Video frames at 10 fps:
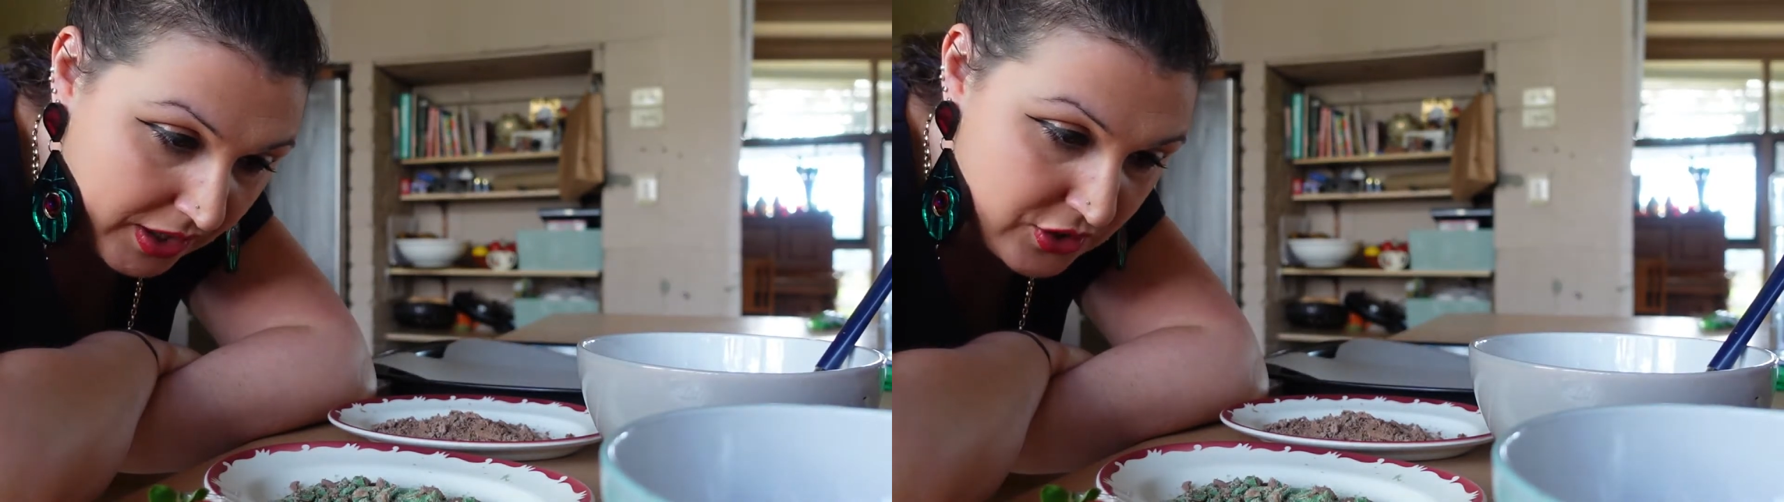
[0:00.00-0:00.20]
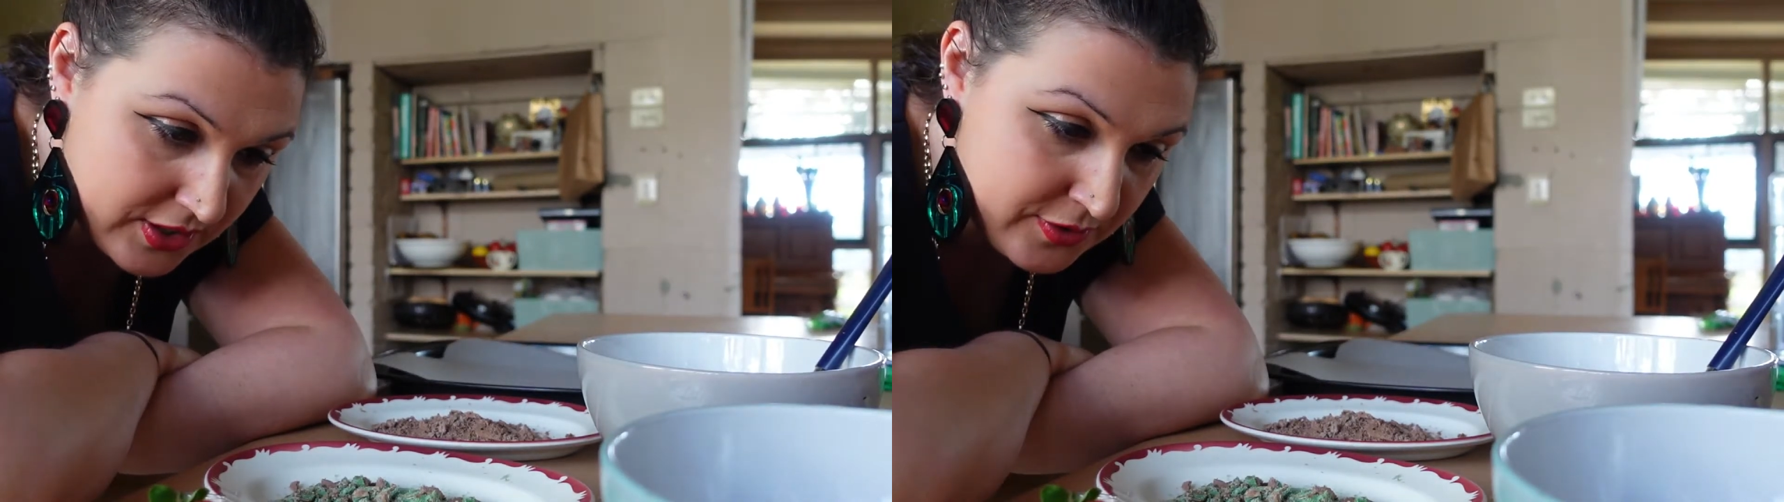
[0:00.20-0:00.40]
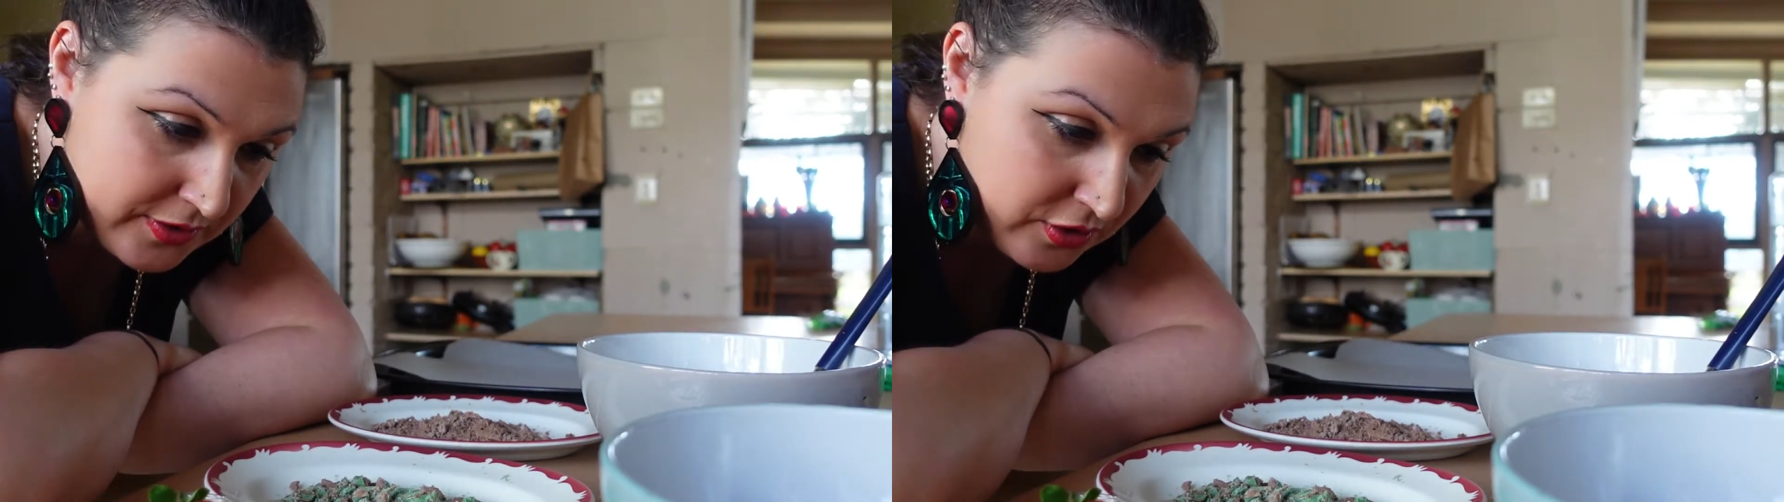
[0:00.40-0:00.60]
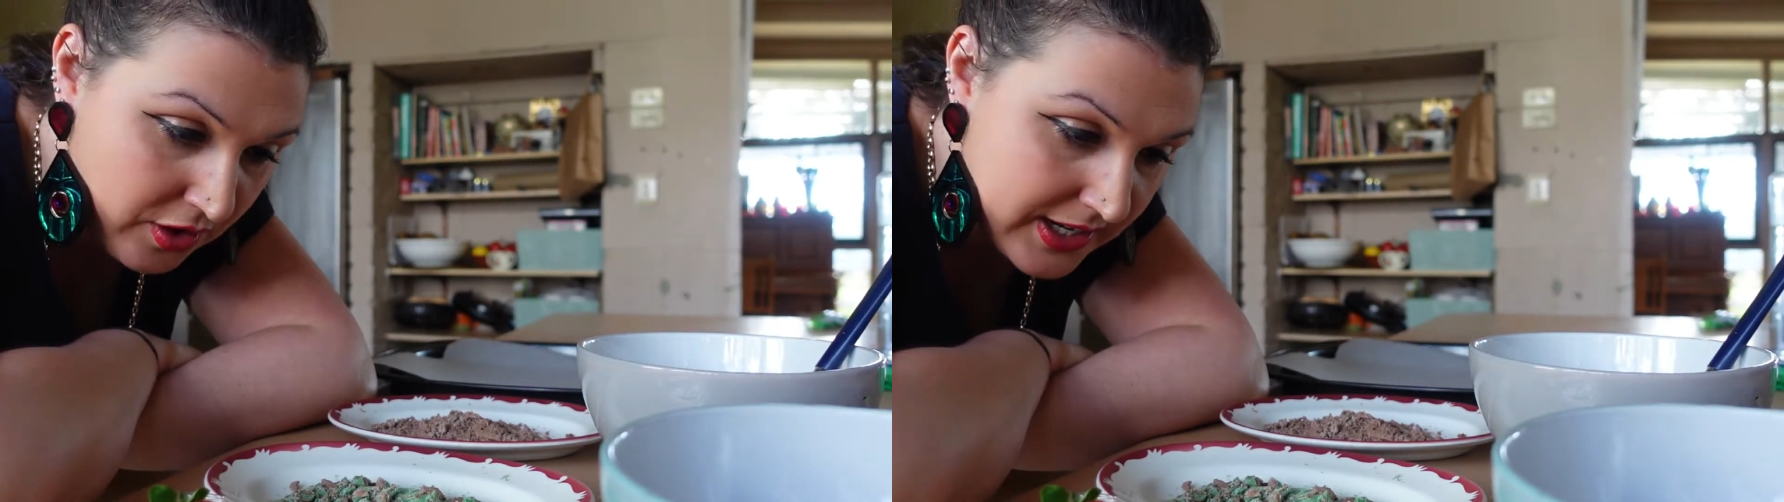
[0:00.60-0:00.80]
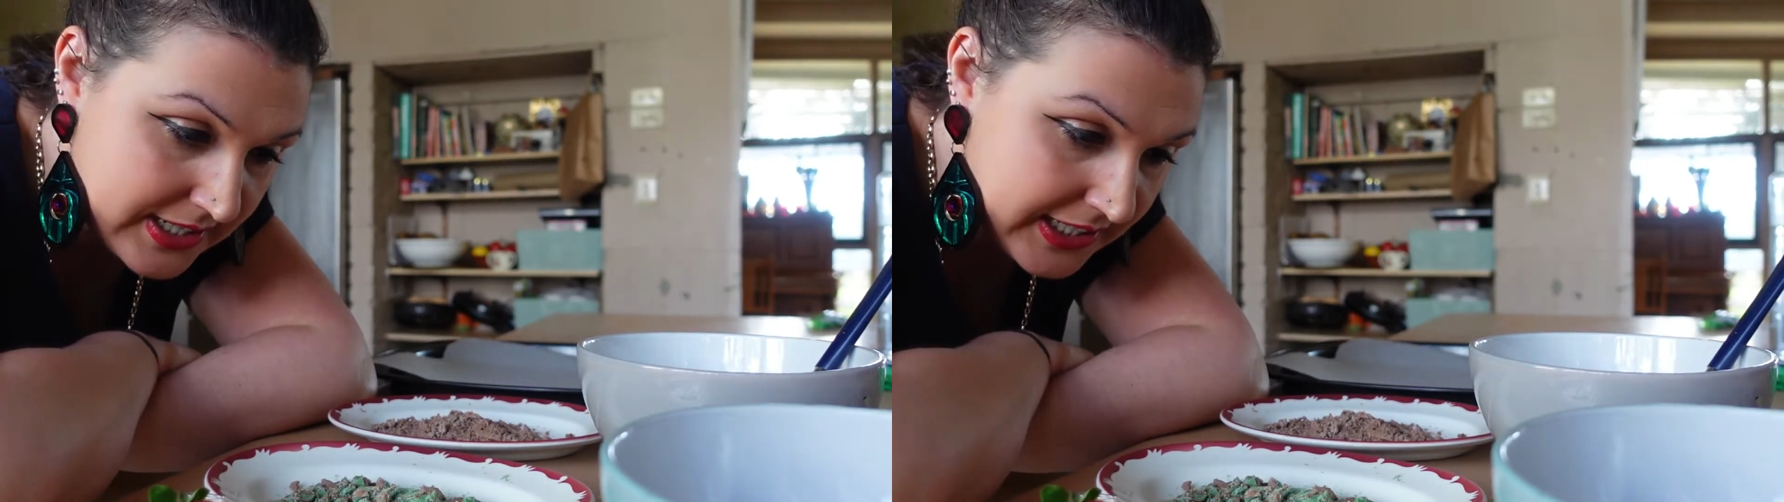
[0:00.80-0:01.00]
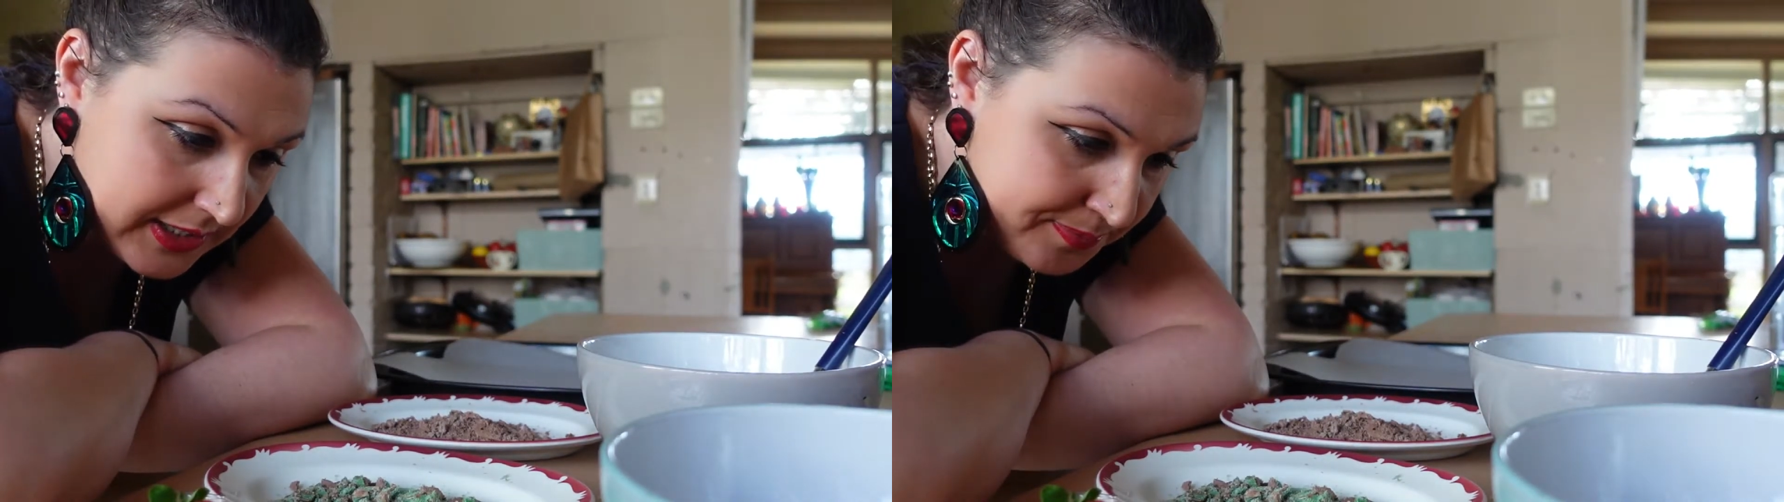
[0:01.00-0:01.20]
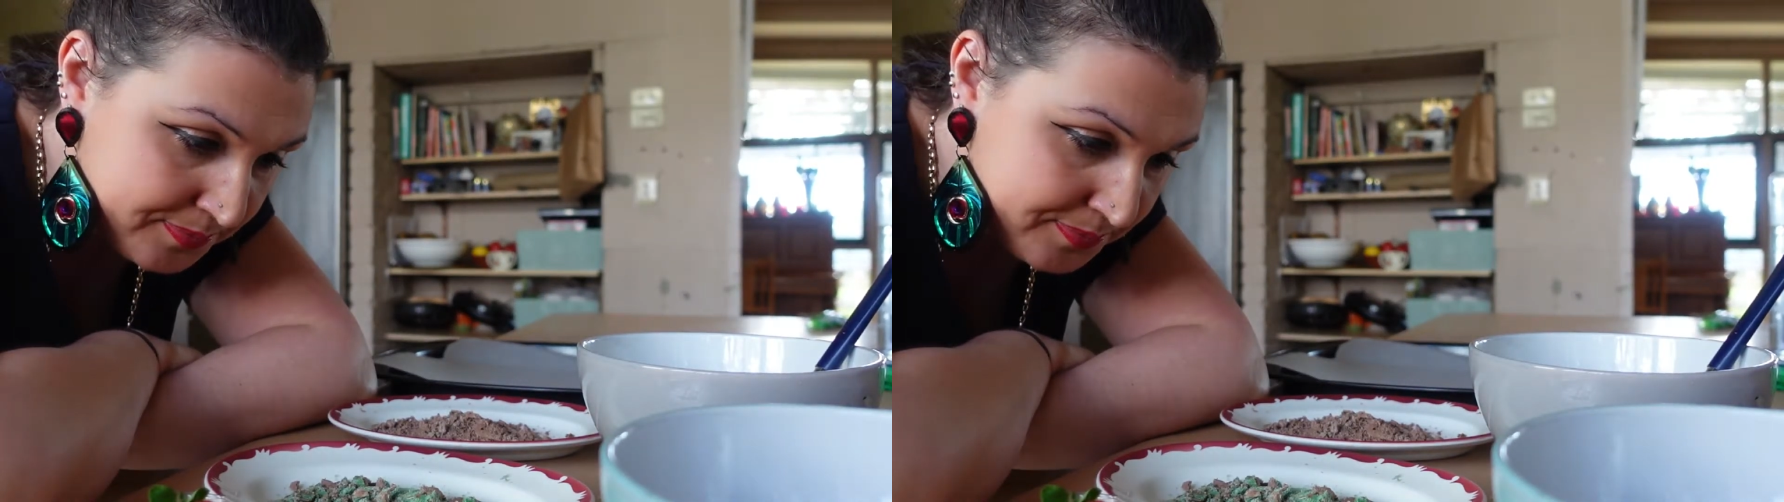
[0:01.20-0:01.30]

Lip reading: just for variety.